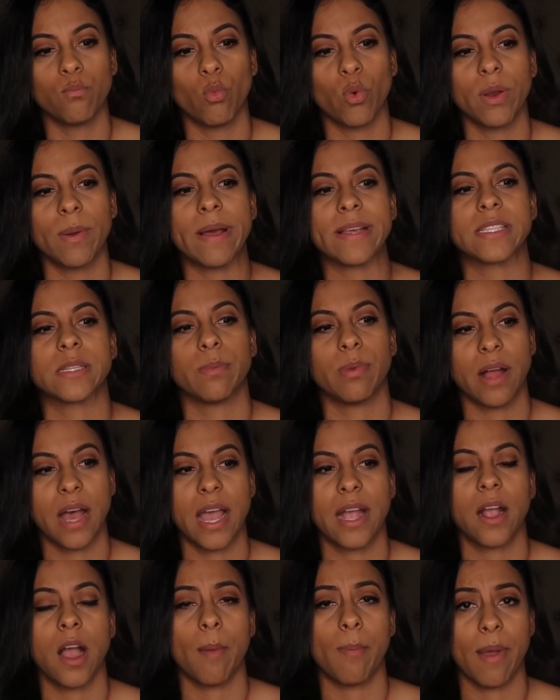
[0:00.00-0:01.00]
when my
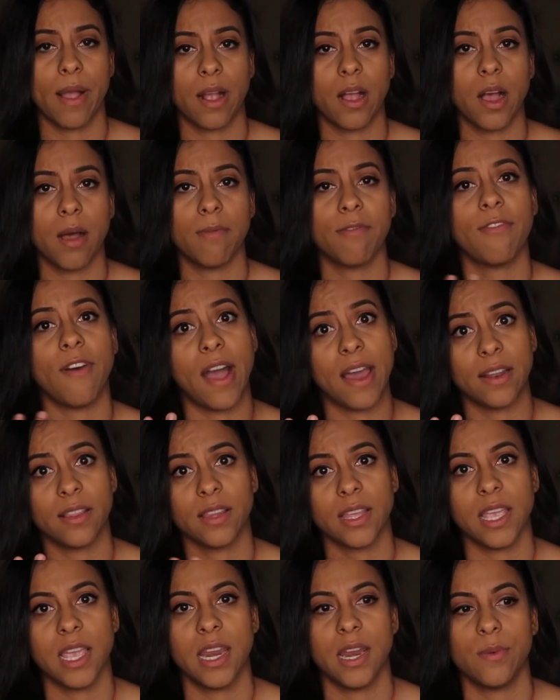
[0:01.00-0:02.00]
supply got back up
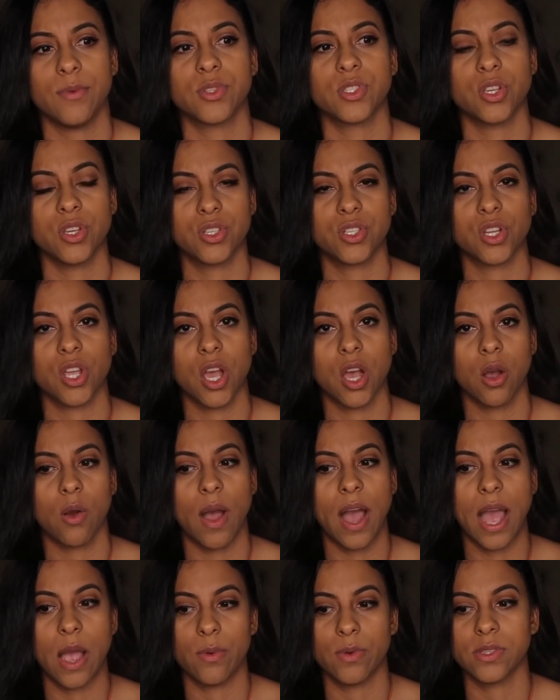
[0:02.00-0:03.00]
finally and it was good to
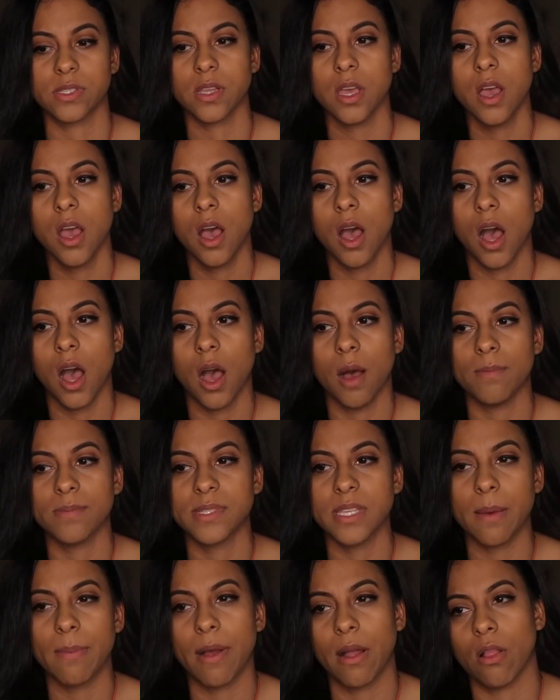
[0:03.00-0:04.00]
go, I was
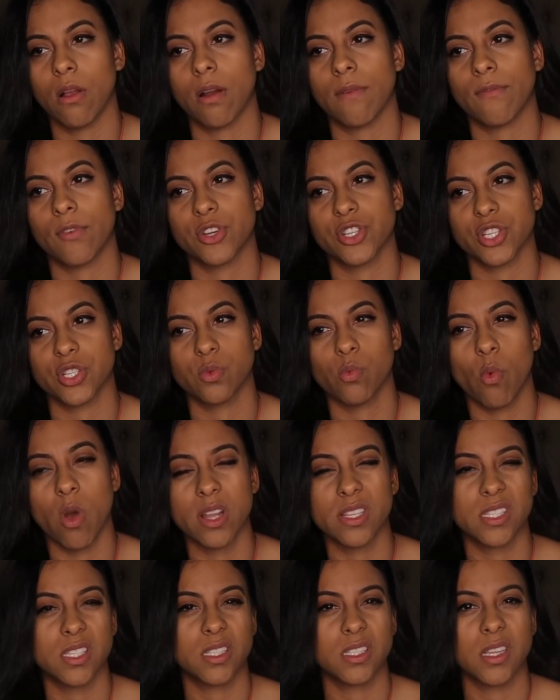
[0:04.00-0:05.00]
set my alarm for just
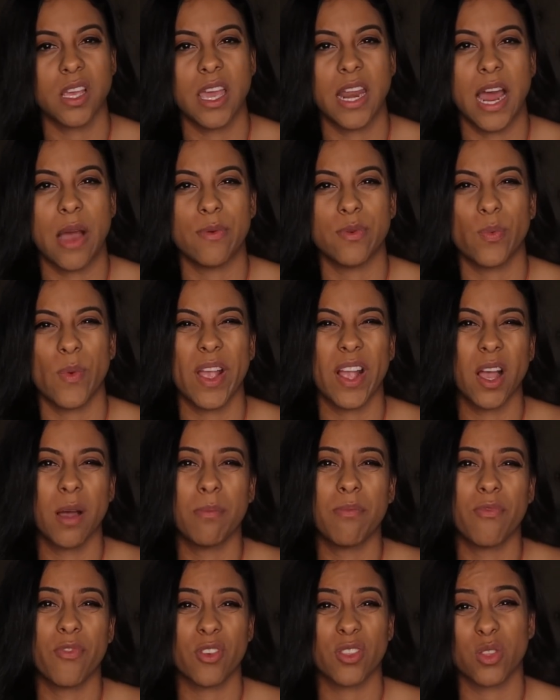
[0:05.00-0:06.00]
once, and I would wake
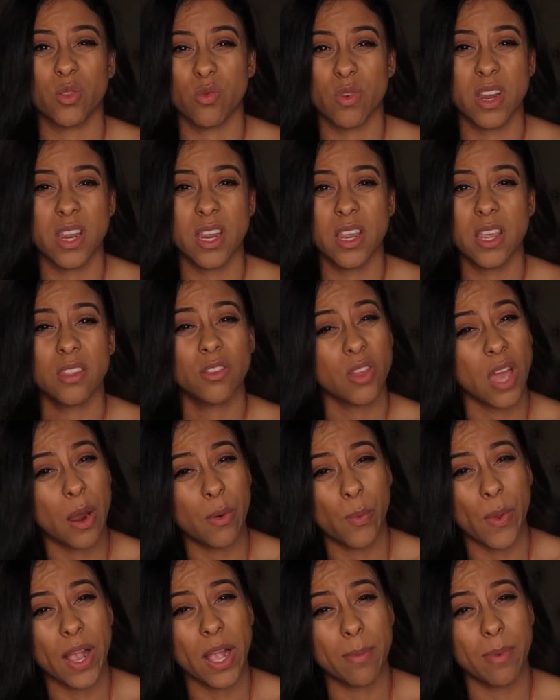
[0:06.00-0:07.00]
up at 3
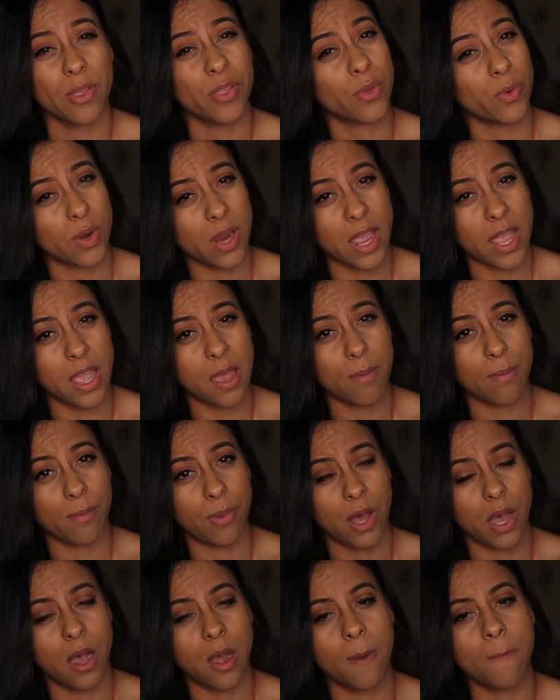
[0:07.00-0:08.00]
a.m.
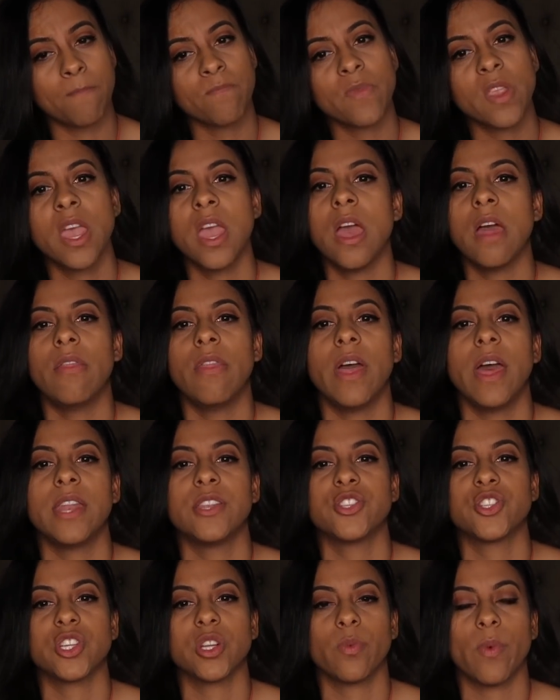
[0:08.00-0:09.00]
pump, and
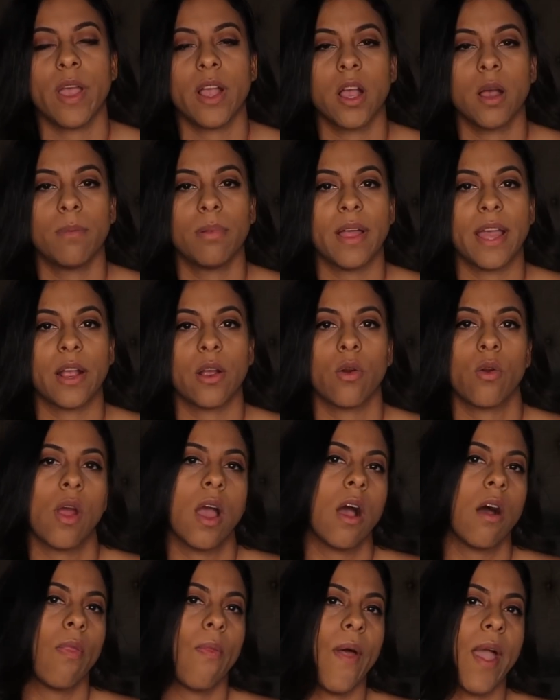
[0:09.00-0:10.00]
then she'd wake up like
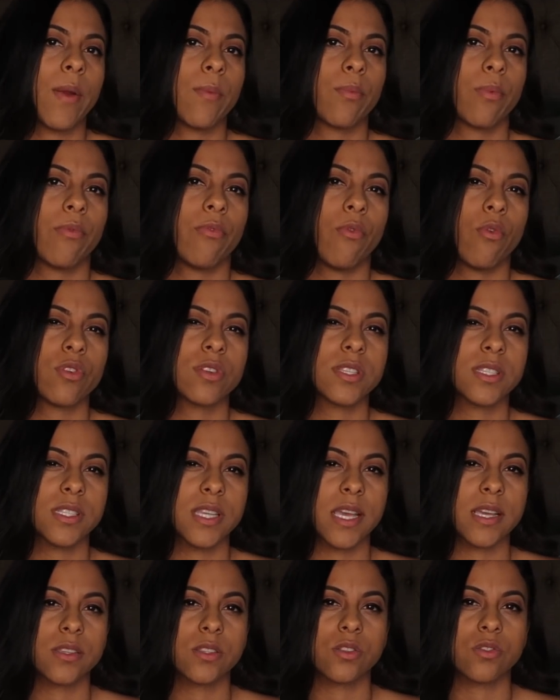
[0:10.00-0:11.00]
around like before
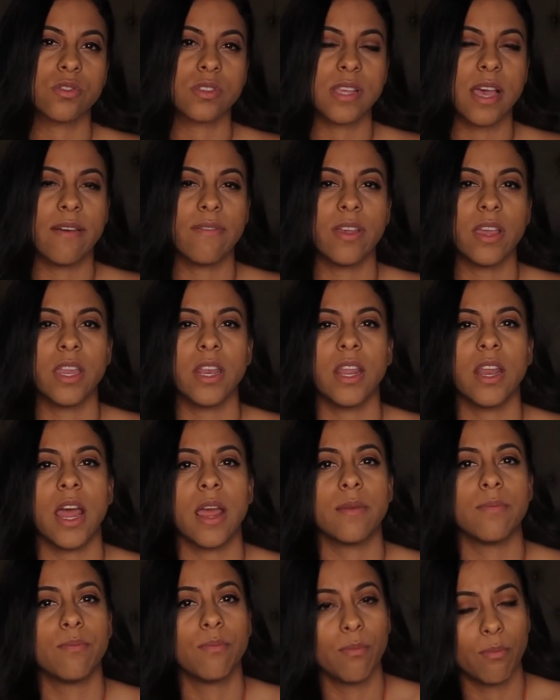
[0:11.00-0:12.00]
6 or 7, and
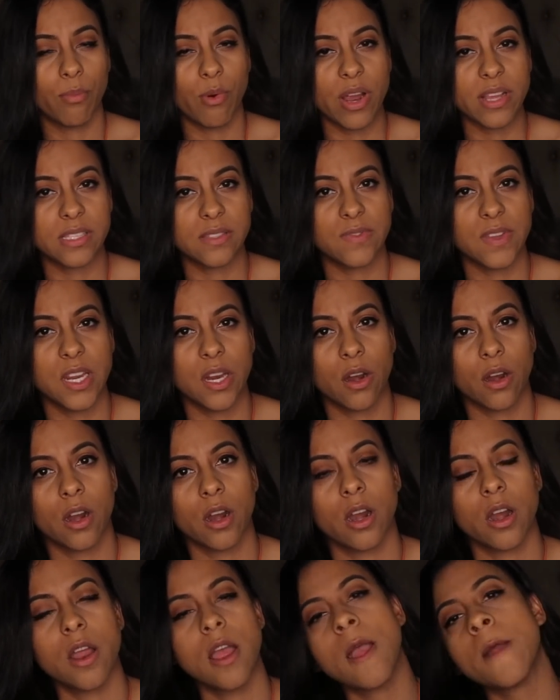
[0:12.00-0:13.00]
I'd breastfeed
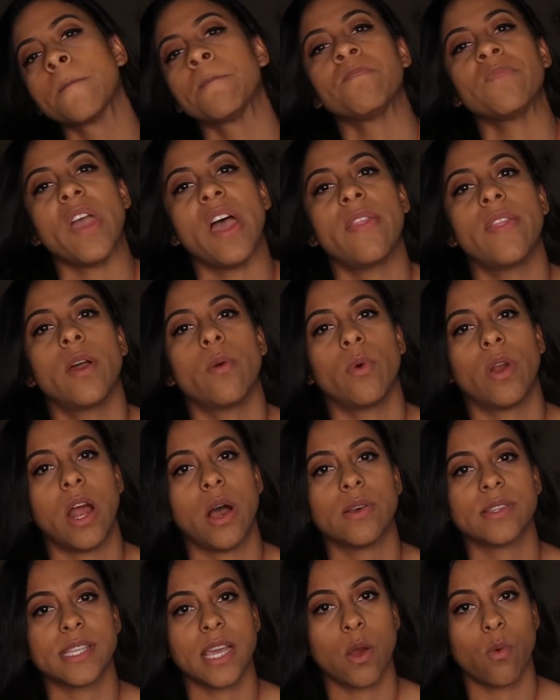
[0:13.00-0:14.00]
her. And then when
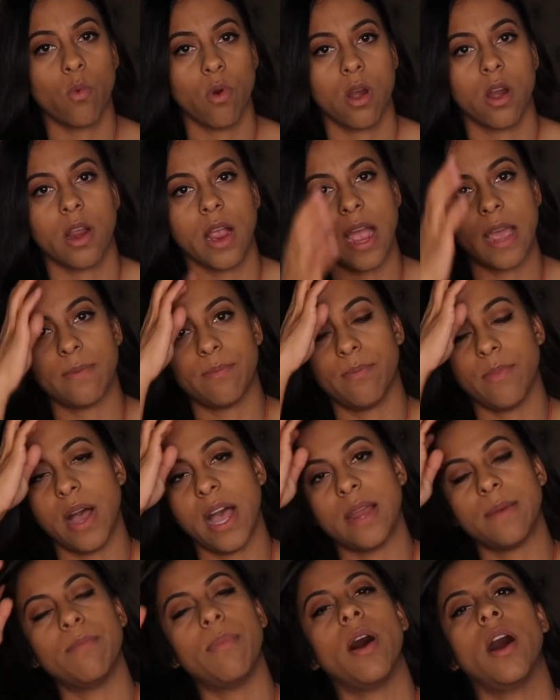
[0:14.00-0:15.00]
I was at work,
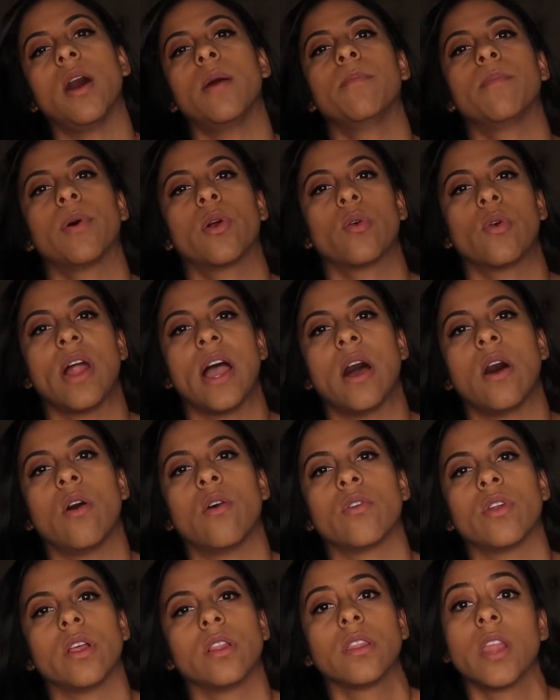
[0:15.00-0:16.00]
I'd pump
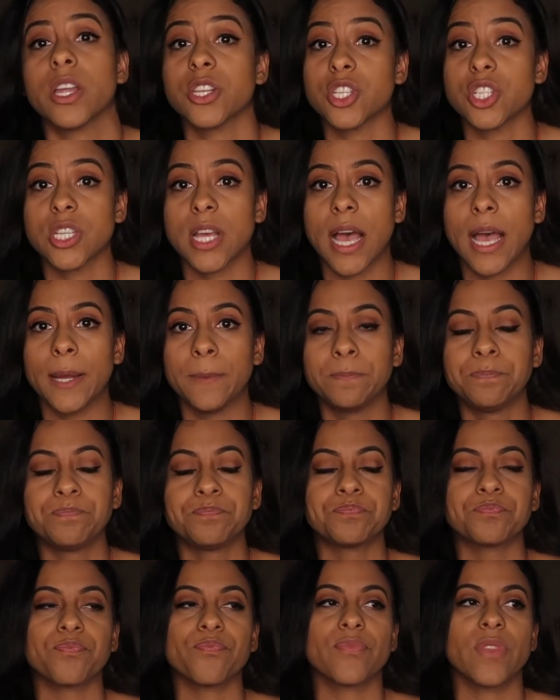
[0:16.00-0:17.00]
around lunchtime.
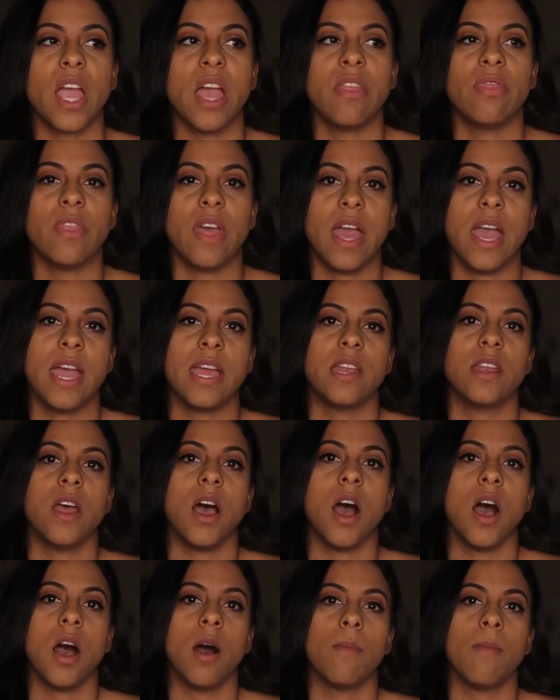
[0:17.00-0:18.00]
And
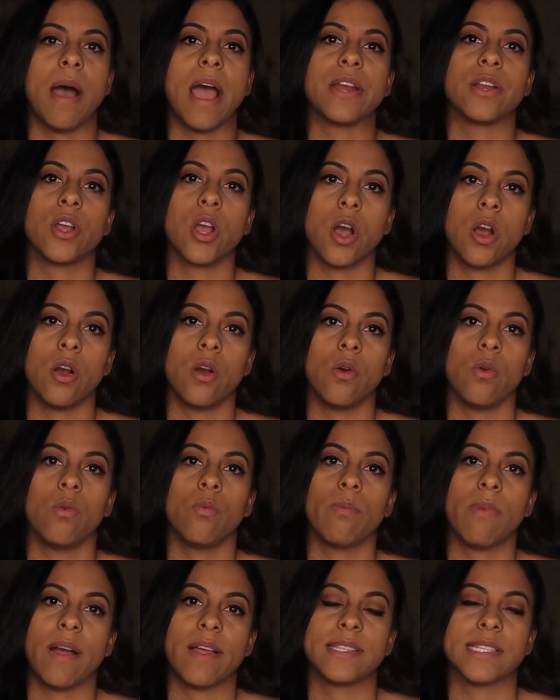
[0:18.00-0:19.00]
then I'd
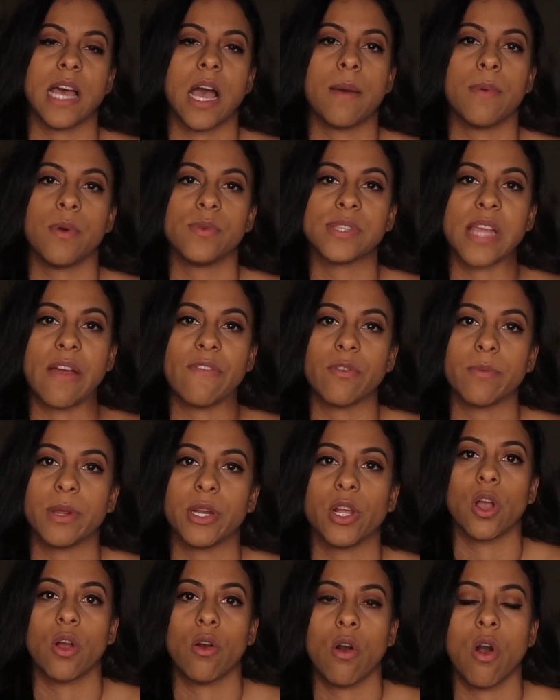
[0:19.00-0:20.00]
go, by the time it was time for
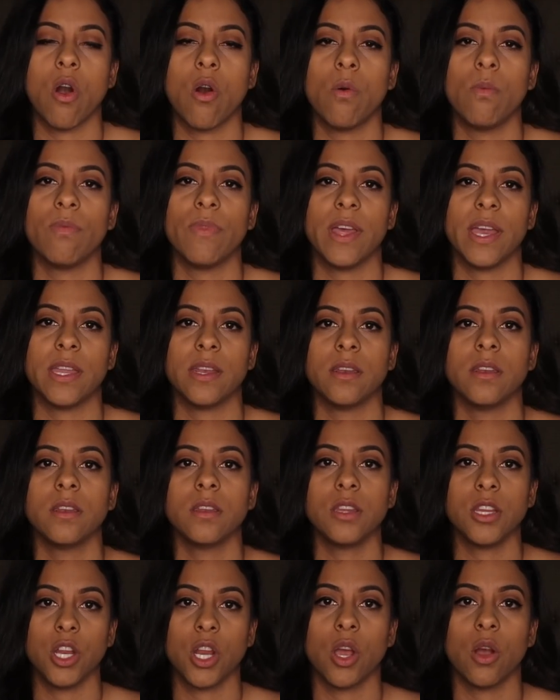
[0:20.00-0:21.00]
go home, then,
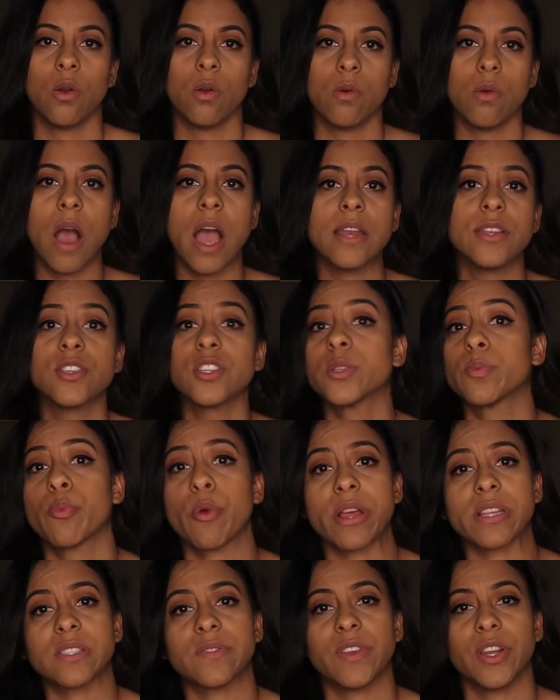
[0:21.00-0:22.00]
you know, I'd just
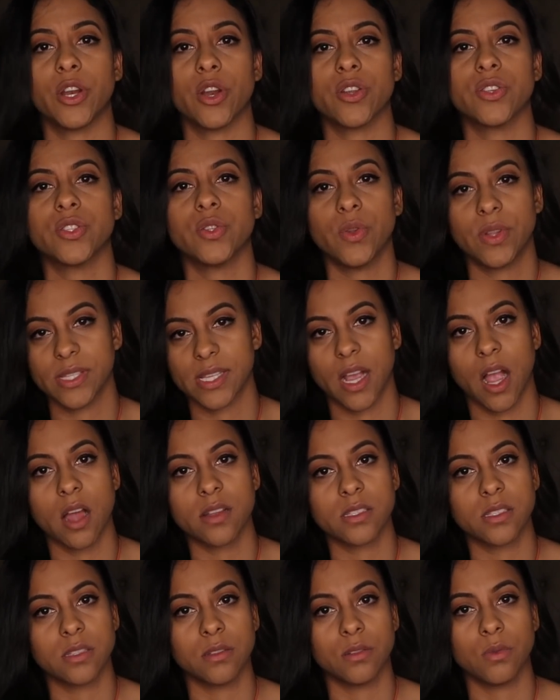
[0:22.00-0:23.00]
breastfeed her as soon as I
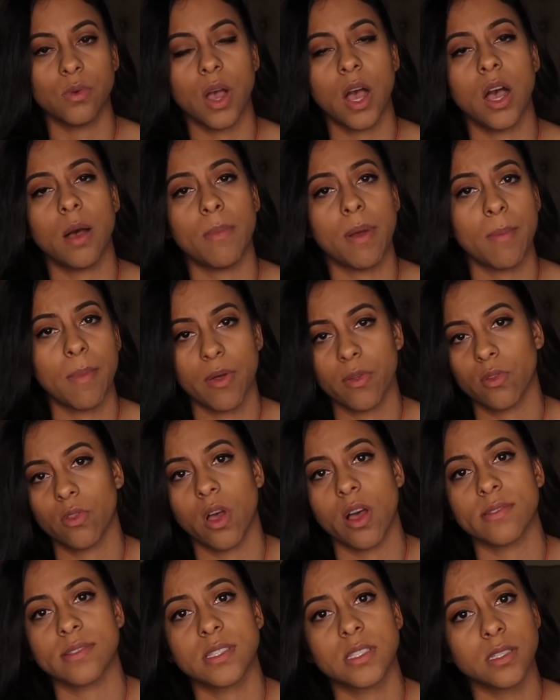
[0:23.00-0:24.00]
got to my
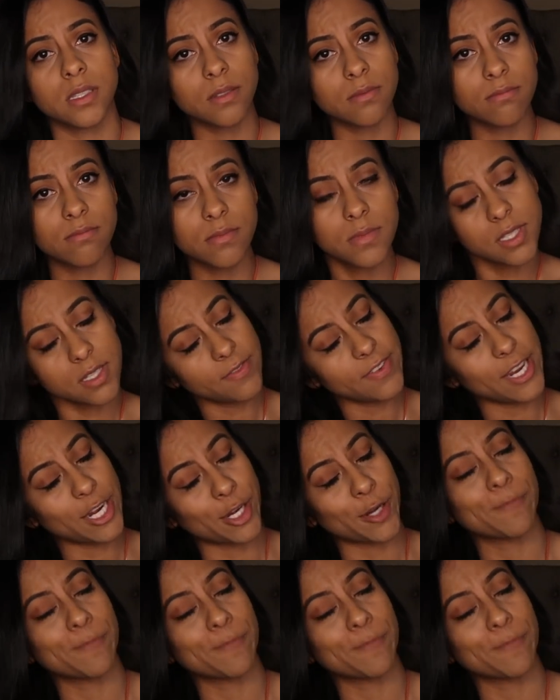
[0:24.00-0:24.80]
mother-in-law's to feed